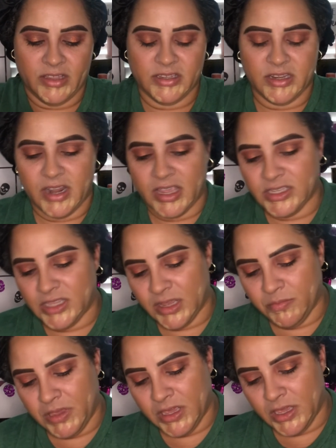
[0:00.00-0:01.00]
It's a nice
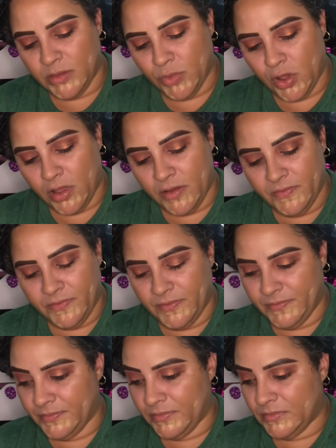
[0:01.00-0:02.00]
like pinky mauve.
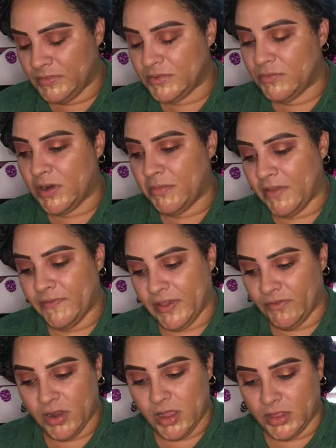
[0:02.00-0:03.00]
It's one of my
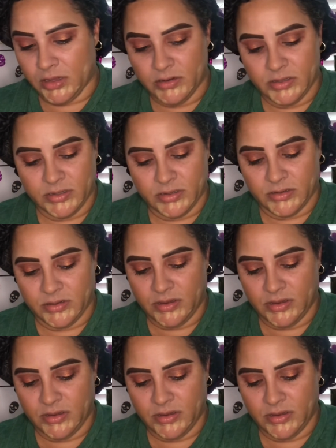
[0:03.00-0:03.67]
favorite colors.